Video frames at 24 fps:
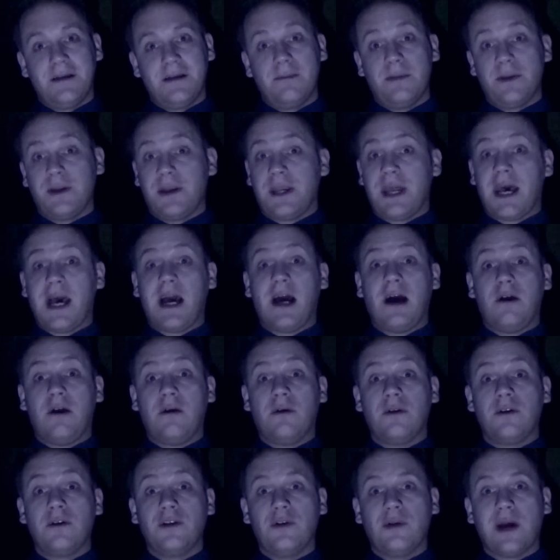but
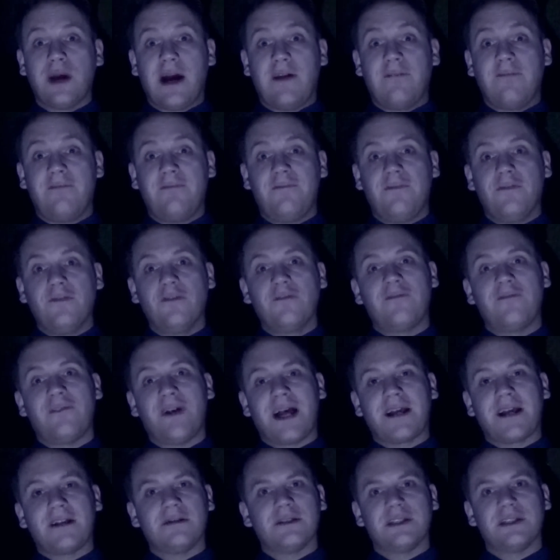now you have full
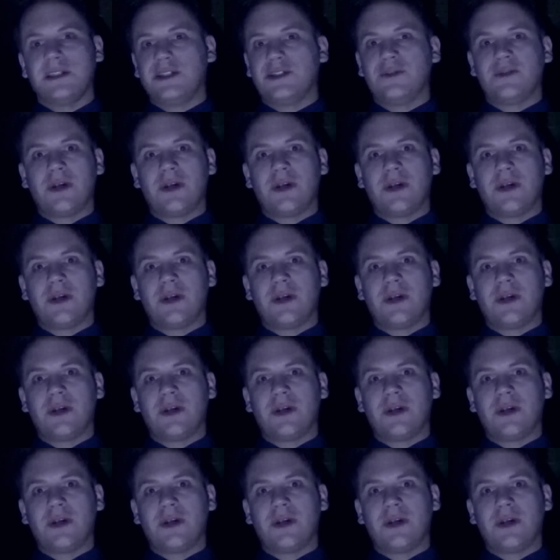faculties.